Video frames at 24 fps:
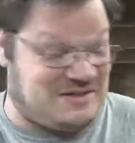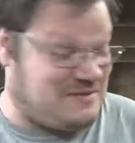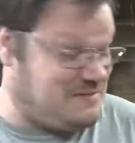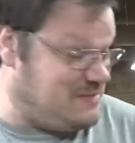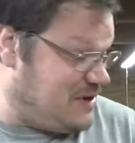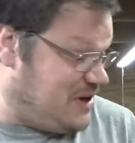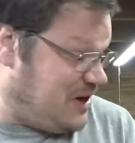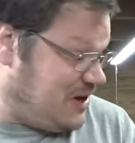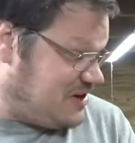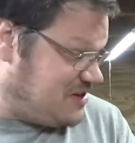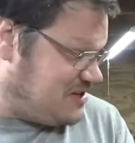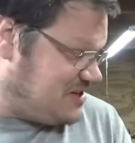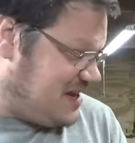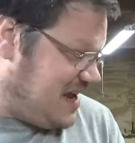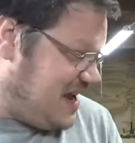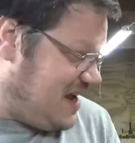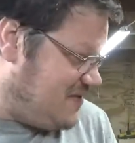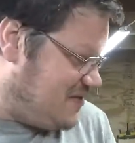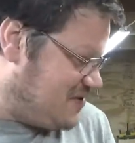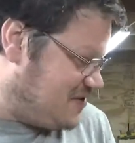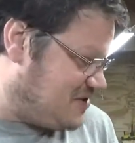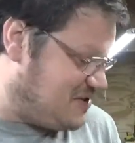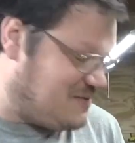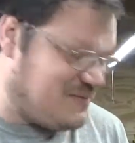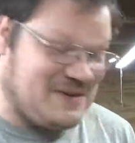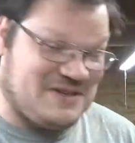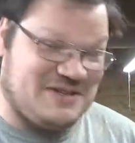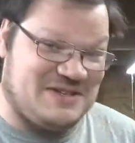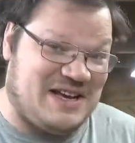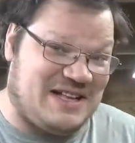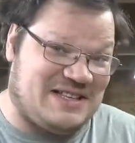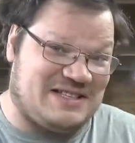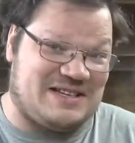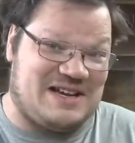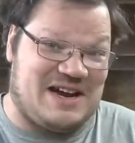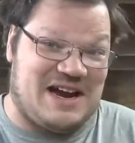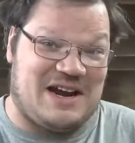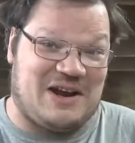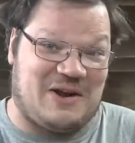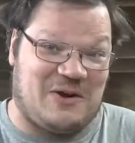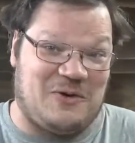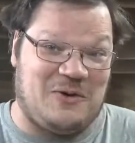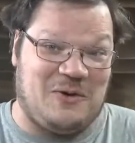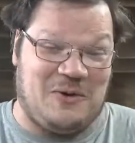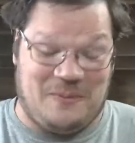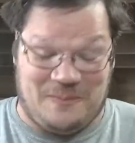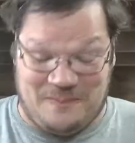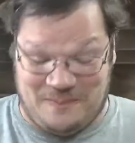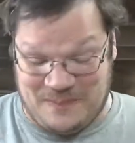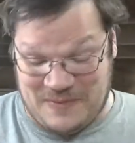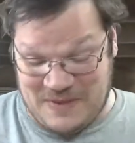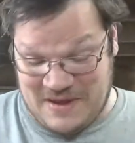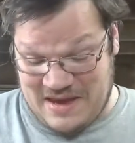Menards gave it to me, so that's kind of cool.